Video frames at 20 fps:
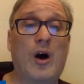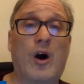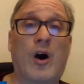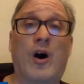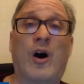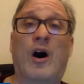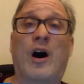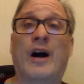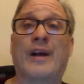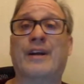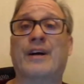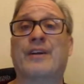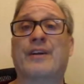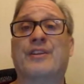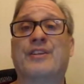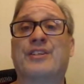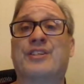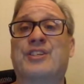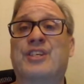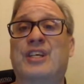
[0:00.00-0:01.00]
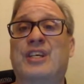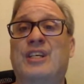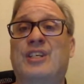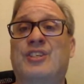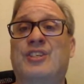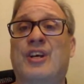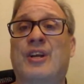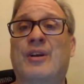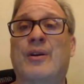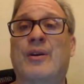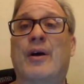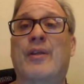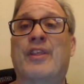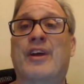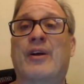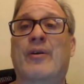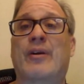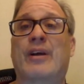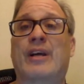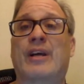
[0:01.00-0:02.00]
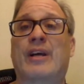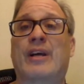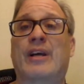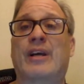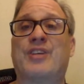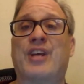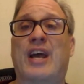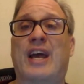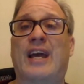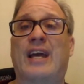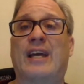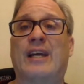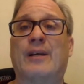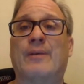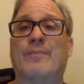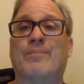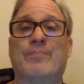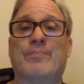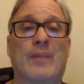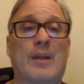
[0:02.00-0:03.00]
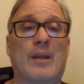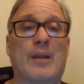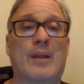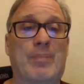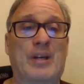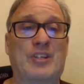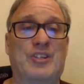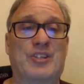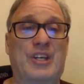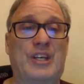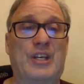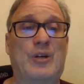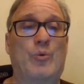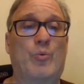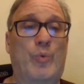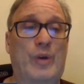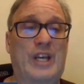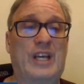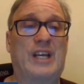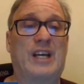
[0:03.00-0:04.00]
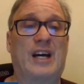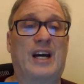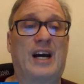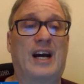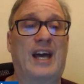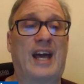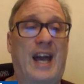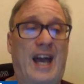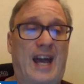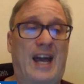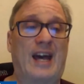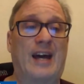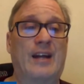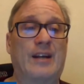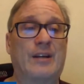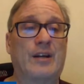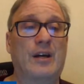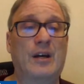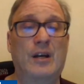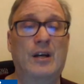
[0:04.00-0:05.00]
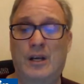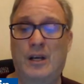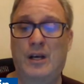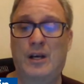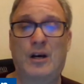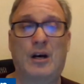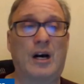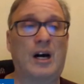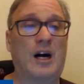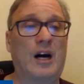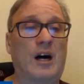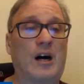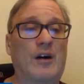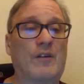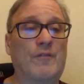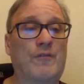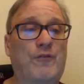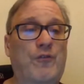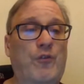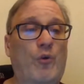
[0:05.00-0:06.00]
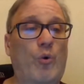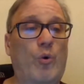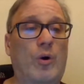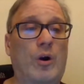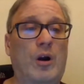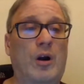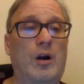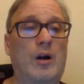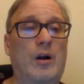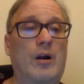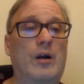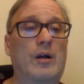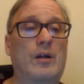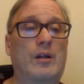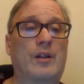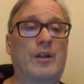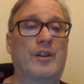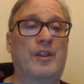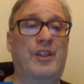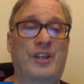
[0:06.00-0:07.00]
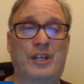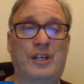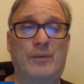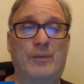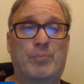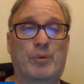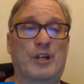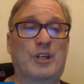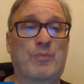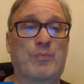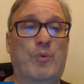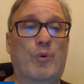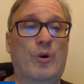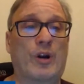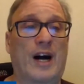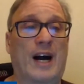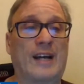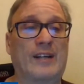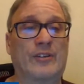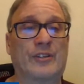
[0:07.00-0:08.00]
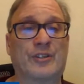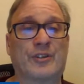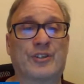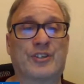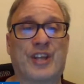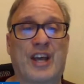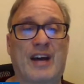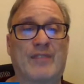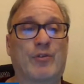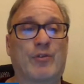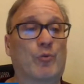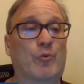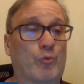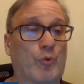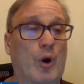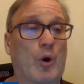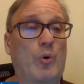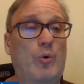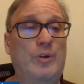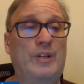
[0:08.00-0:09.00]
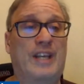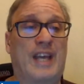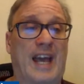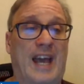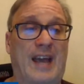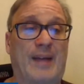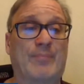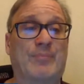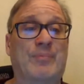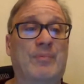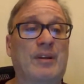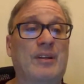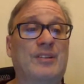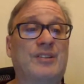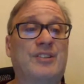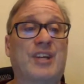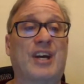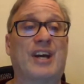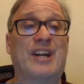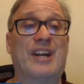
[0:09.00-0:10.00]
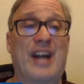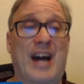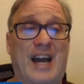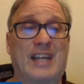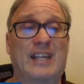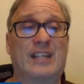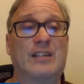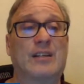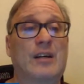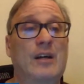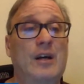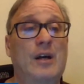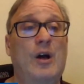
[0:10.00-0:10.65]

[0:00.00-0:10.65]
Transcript: on the season. There is a busy week ahead for the Bridgeport Islanders. They have a road game tonight